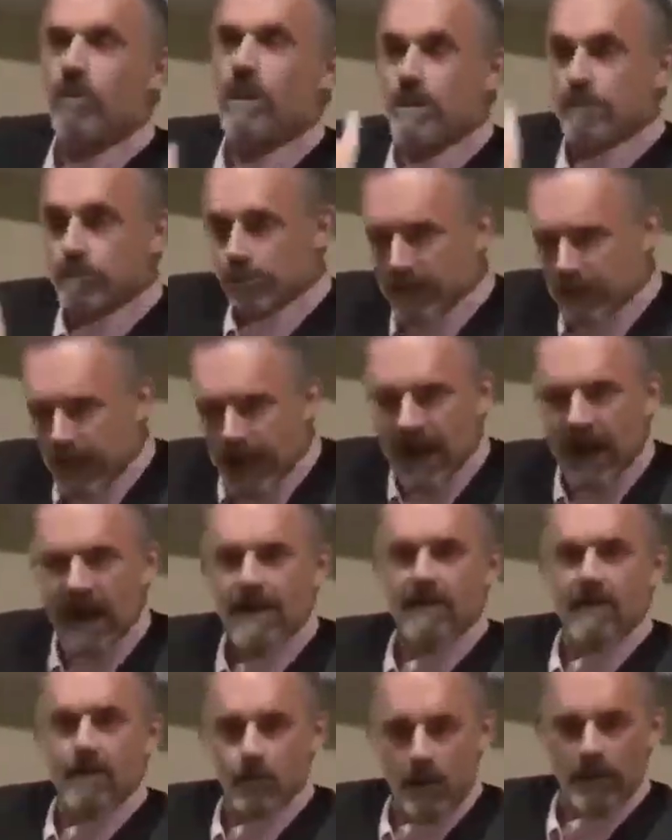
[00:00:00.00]
and that would
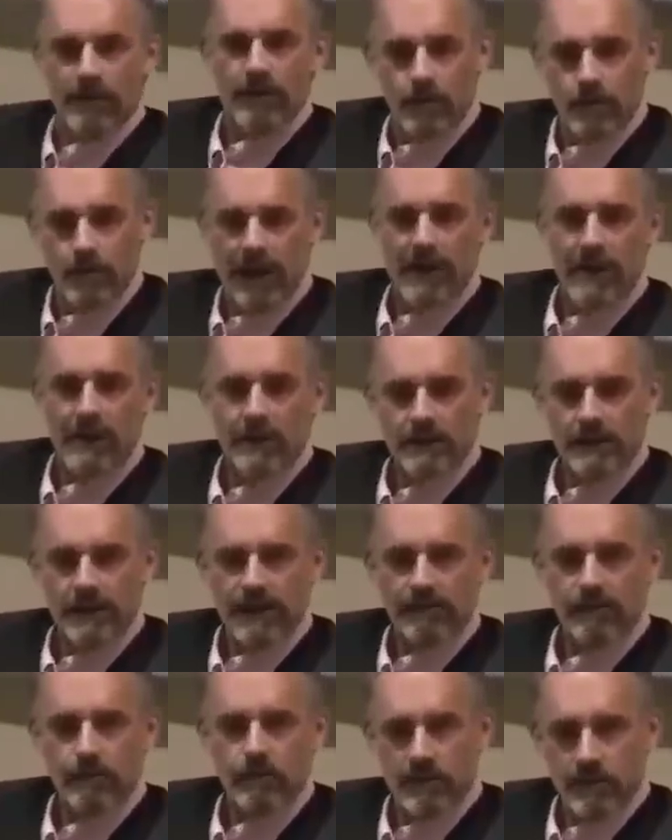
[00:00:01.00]
imply that what the
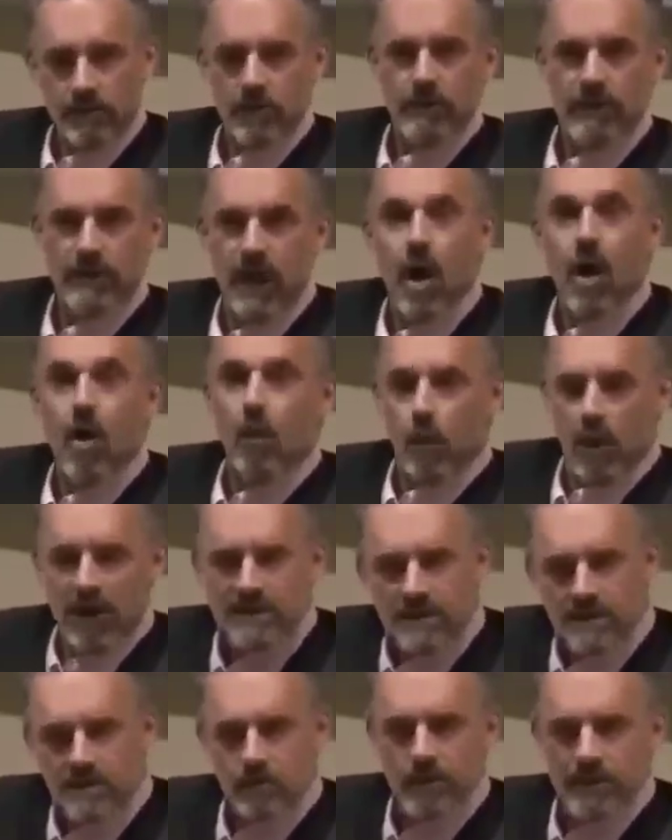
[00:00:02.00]
radical left was doing
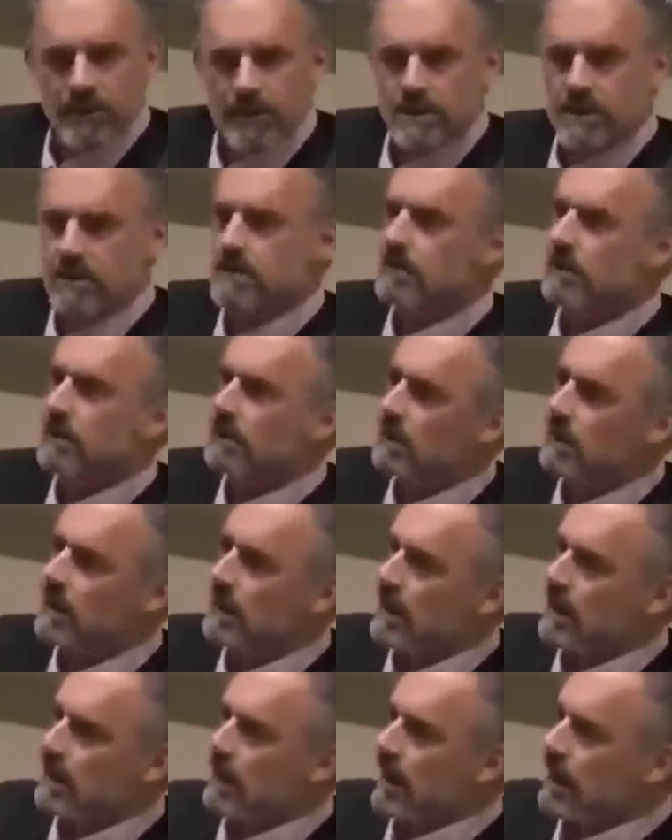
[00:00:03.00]
wasn't reasonable.